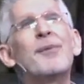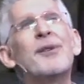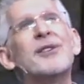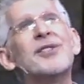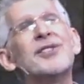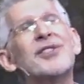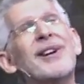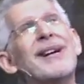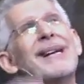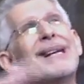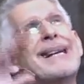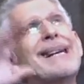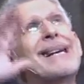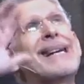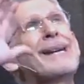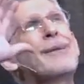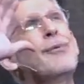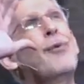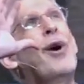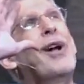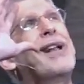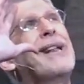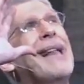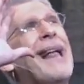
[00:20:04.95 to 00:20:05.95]
They're trying to get
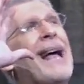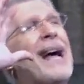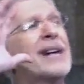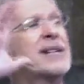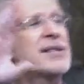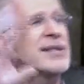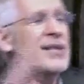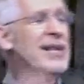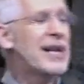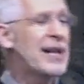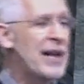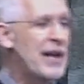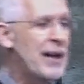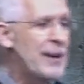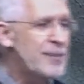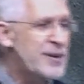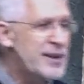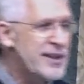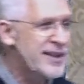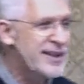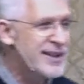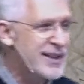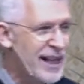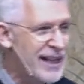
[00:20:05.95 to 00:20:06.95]
one last
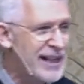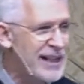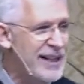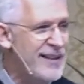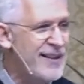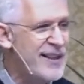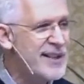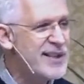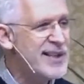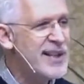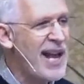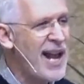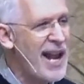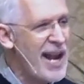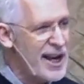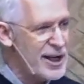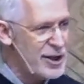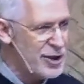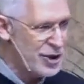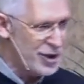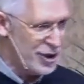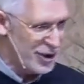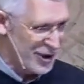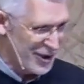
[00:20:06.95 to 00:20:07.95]
glimpse, and suddenly these
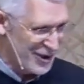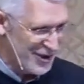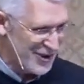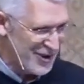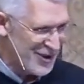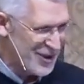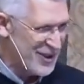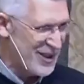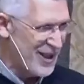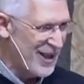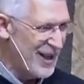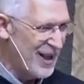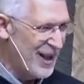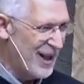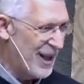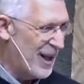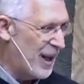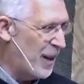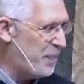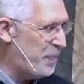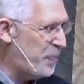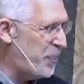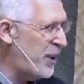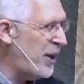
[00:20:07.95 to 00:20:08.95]
angels
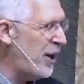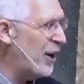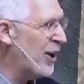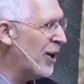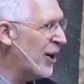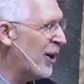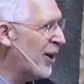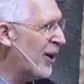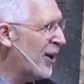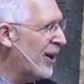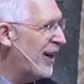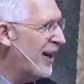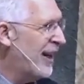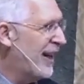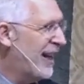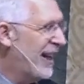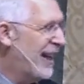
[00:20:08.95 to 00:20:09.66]
appear,